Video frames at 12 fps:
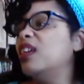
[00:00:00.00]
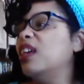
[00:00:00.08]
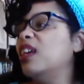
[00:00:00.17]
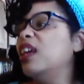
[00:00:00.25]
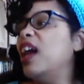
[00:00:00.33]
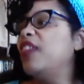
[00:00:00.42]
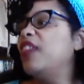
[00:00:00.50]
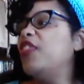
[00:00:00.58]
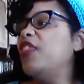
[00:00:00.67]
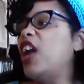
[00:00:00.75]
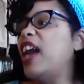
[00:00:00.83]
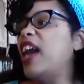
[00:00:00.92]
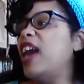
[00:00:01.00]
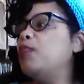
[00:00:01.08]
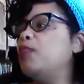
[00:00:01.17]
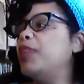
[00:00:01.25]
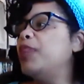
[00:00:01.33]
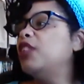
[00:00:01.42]
And I thought I had a
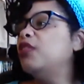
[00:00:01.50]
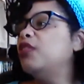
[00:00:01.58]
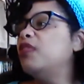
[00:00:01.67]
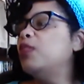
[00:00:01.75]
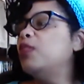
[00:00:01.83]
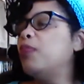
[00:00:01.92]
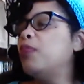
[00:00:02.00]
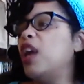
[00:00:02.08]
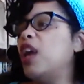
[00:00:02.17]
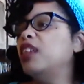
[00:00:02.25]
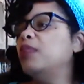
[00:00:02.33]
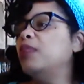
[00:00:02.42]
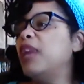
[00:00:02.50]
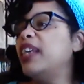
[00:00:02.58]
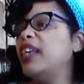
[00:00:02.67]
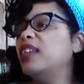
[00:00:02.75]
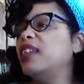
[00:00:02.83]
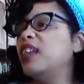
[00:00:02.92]
picture of this project,
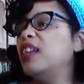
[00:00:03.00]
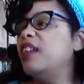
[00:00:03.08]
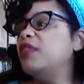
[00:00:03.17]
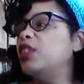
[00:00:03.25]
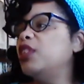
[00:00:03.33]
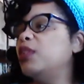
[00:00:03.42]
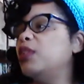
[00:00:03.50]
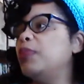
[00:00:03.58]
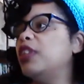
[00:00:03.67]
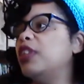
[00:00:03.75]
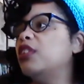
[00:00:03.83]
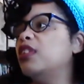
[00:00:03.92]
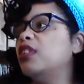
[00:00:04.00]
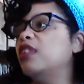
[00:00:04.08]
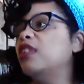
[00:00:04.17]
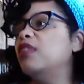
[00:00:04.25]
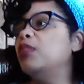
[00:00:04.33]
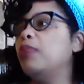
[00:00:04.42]
but I never took a picture of
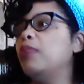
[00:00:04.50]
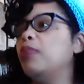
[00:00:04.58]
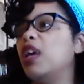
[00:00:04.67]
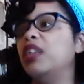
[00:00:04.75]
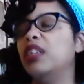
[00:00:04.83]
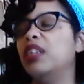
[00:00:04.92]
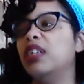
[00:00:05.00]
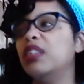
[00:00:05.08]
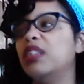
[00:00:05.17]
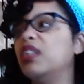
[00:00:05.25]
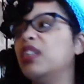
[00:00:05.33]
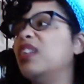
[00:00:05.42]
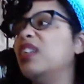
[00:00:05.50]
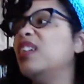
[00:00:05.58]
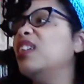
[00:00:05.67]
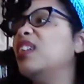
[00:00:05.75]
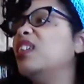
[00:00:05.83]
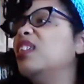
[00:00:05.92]
this project.
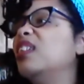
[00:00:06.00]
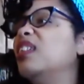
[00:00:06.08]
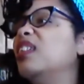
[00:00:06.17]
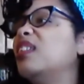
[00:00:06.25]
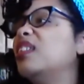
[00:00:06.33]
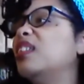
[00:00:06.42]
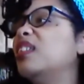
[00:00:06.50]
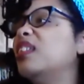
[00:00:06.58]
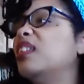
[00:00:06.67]
Let's see.